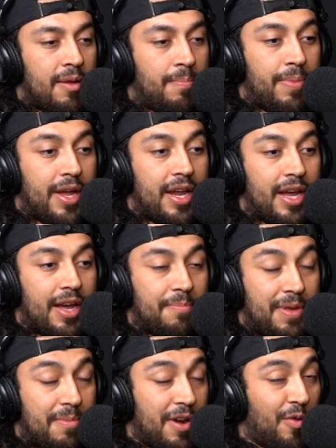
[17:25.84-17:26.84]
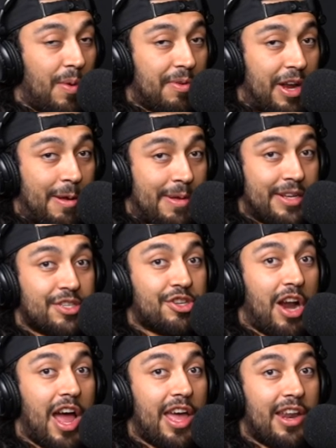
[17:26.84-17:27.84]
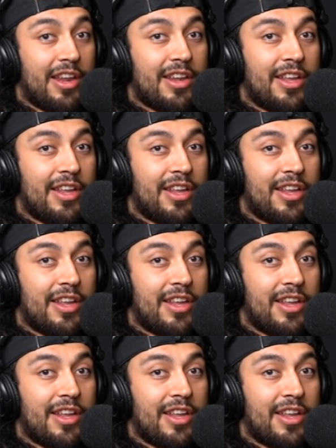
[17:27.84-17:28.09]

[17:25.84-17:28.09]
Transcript: But peanut butter whipped cream, try it.